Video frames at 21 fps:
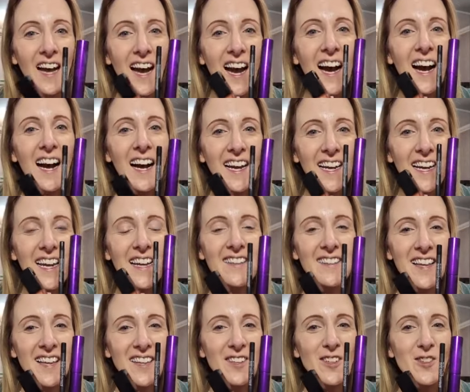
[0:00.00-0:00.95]

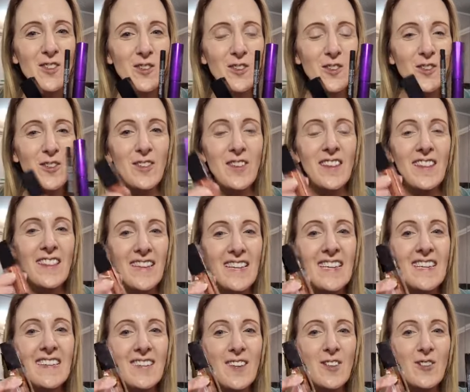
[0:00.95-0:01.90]

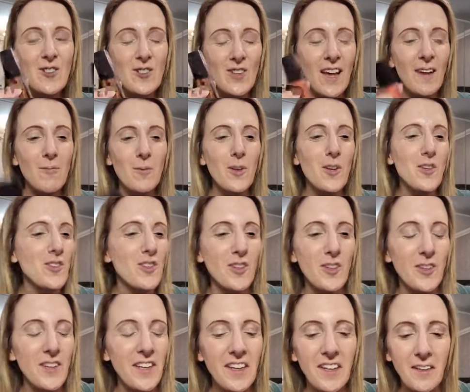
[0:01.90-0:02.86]
These are, I'm going to show
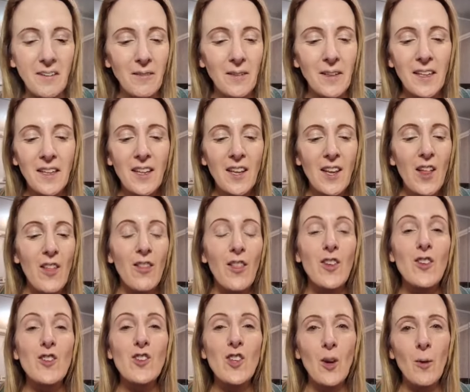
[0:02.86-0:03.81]
you now.
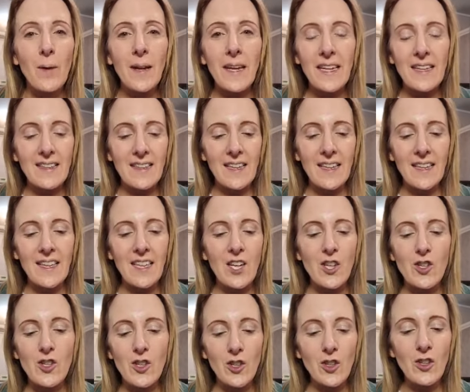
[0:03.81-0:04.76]
They're so easy.
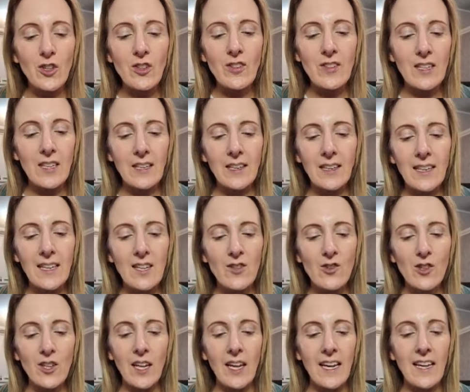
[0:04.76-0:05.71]
You just
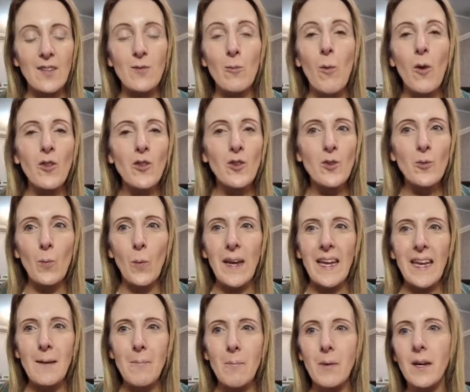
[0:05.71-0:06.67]
literally, it's one
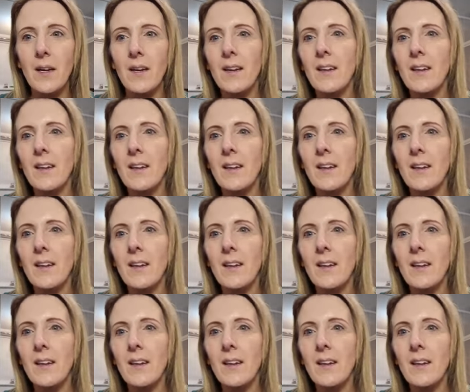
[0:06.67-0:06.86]
sweep.